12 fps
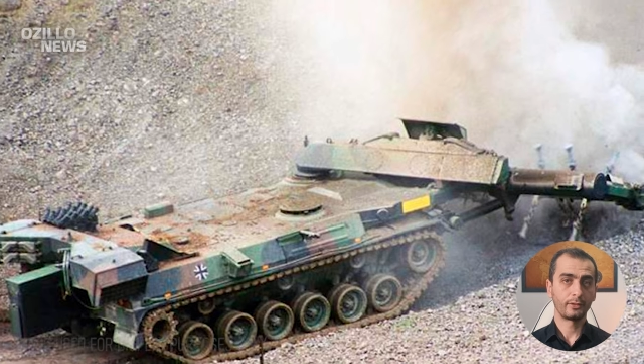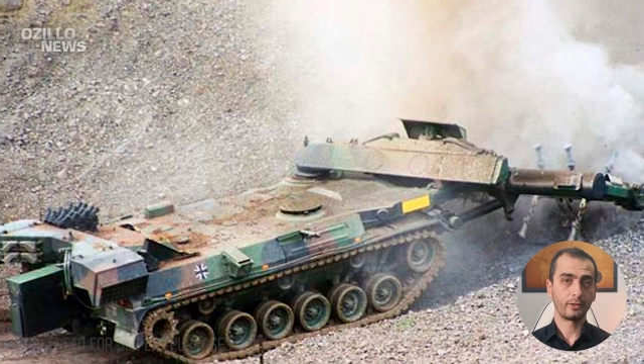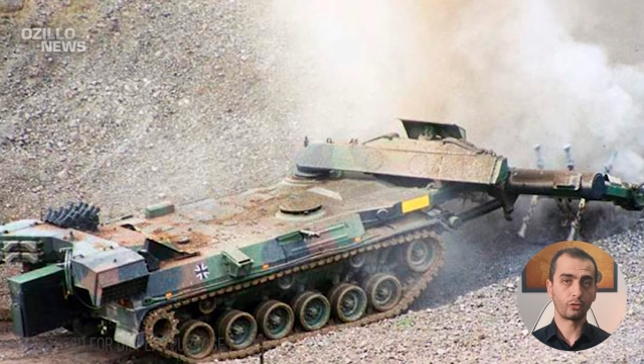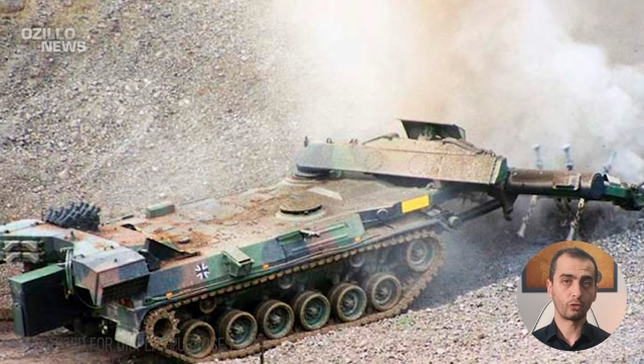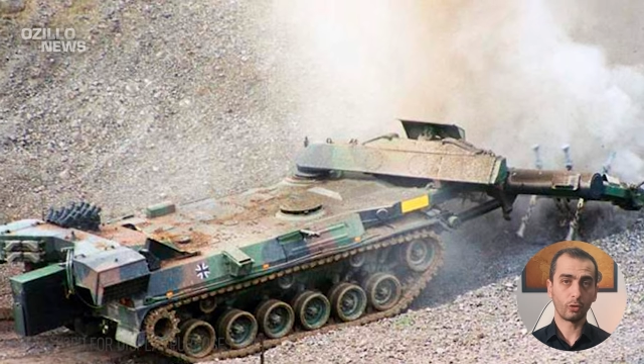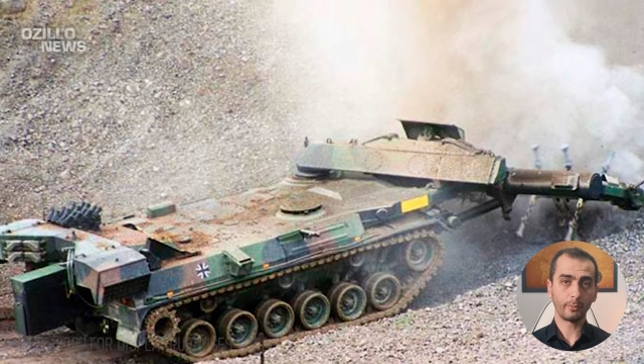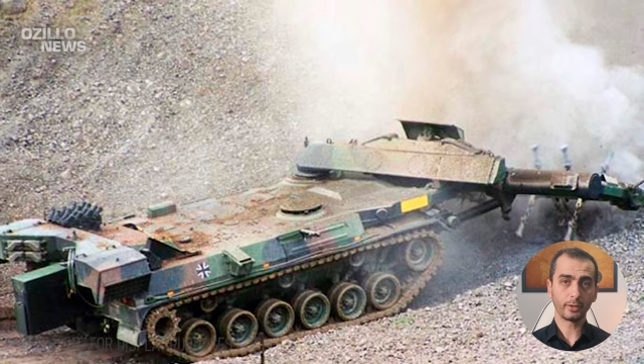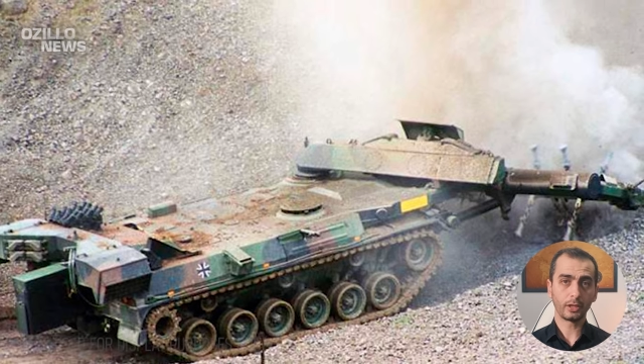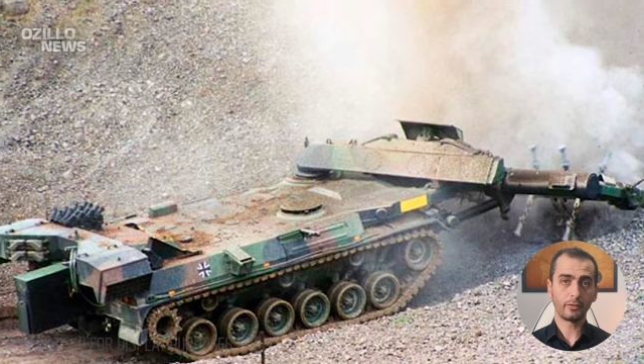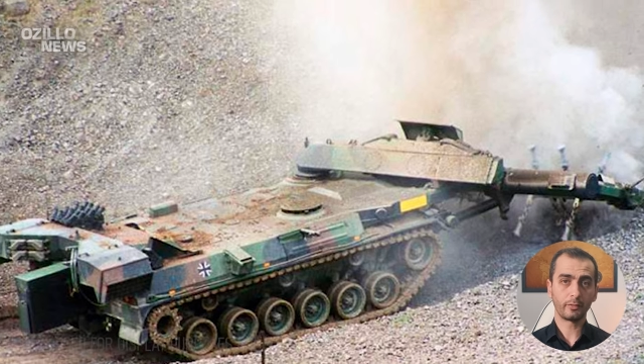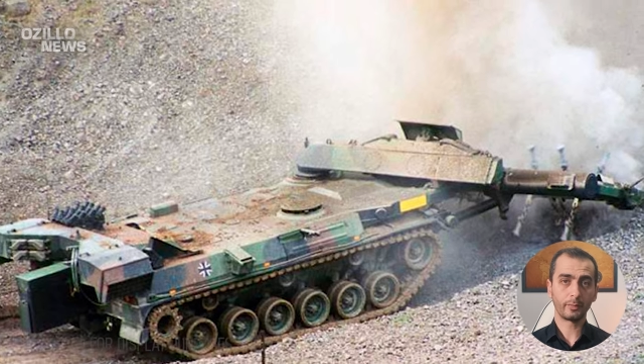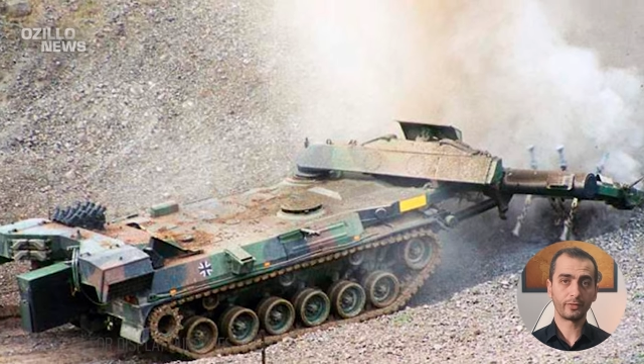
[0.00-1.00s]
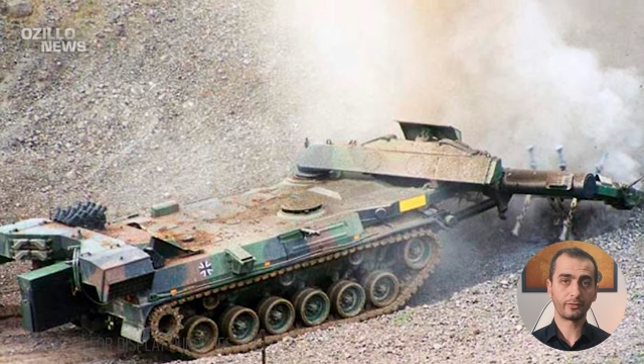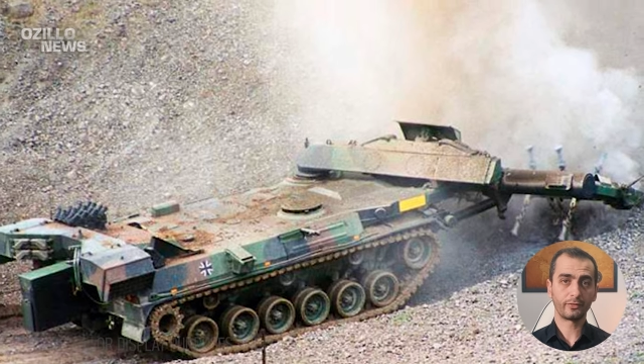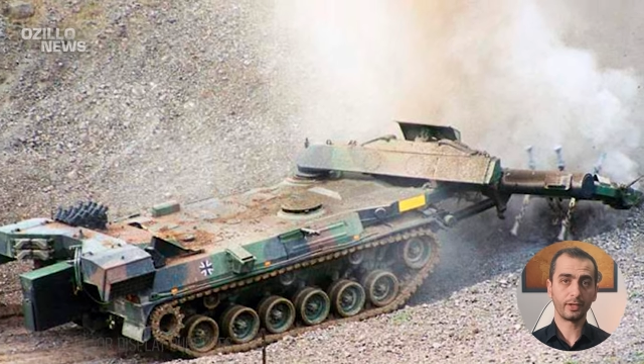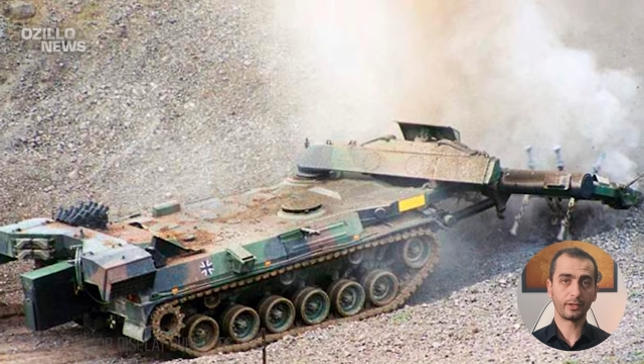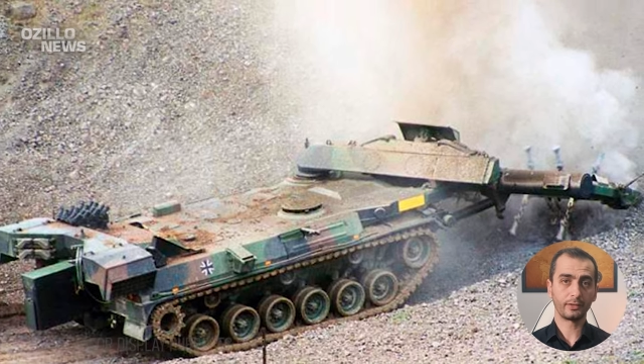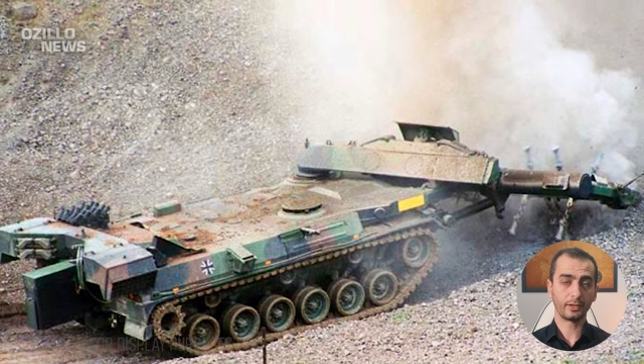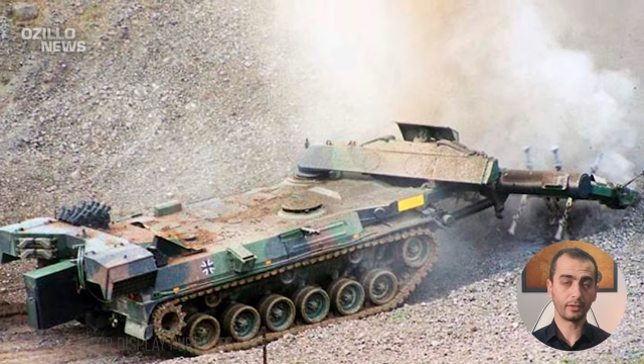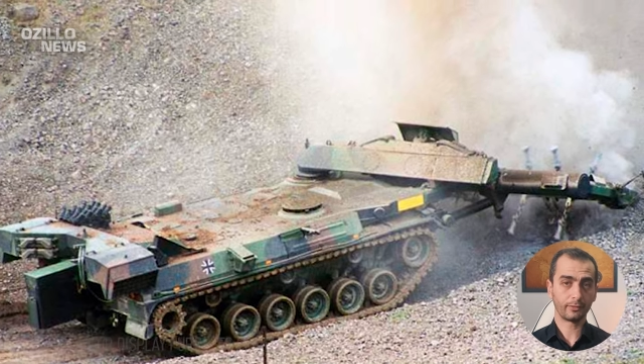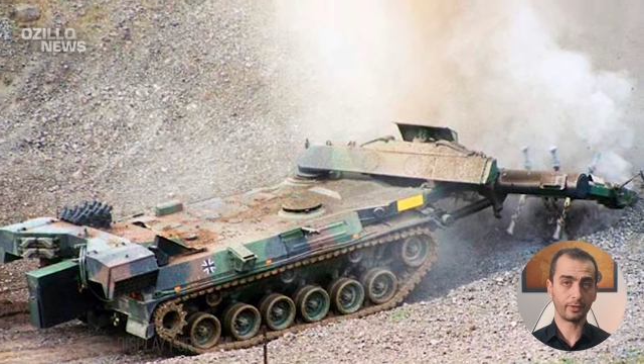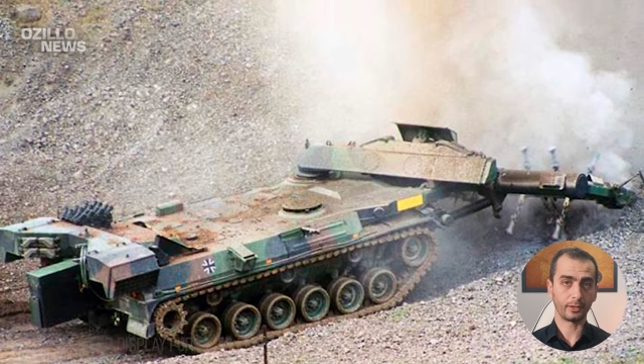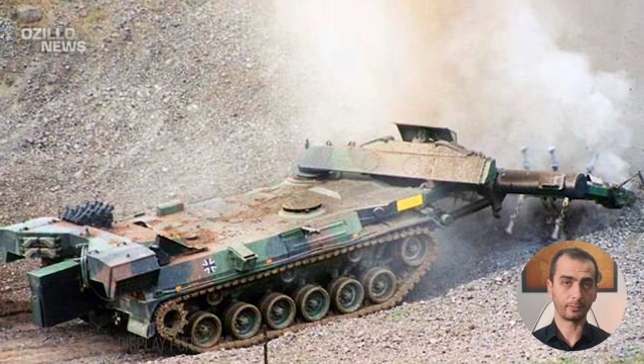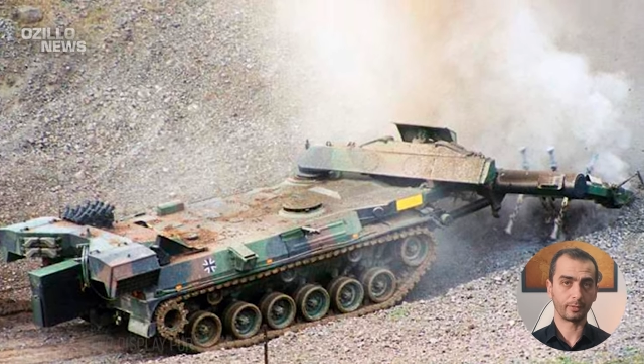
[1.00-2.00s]
the German government said in a
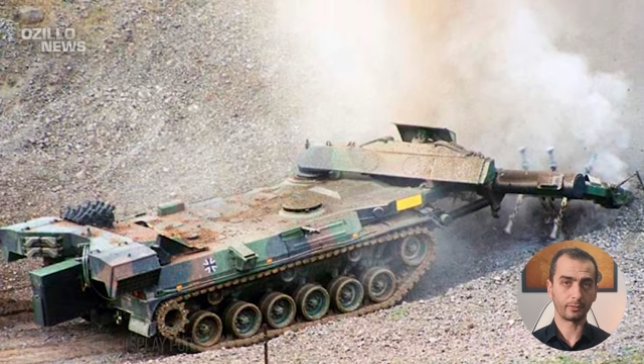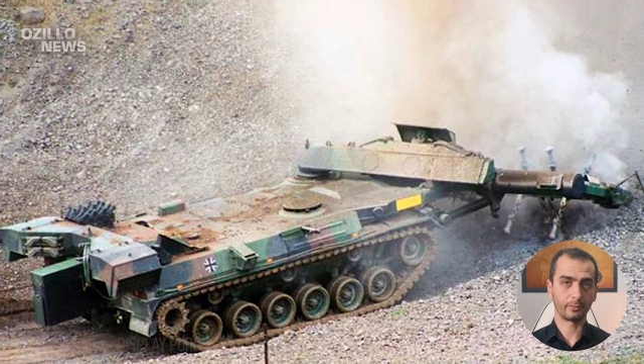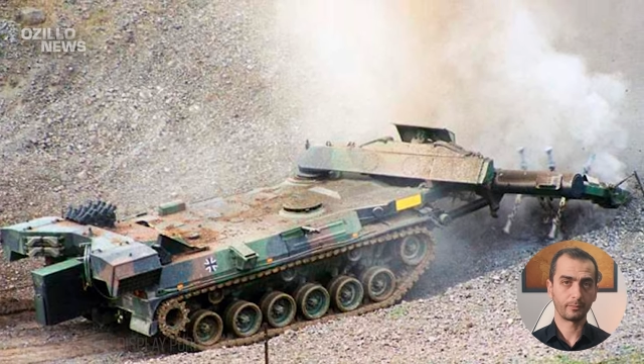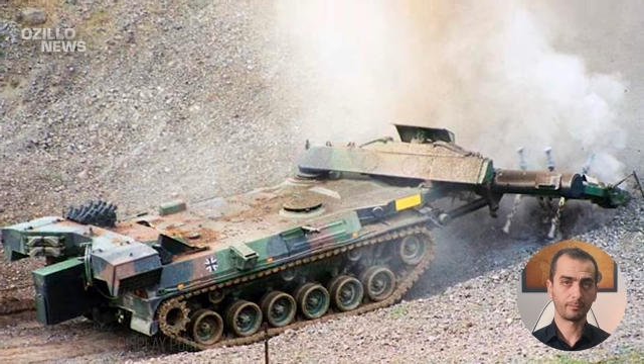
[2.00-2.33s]
statement.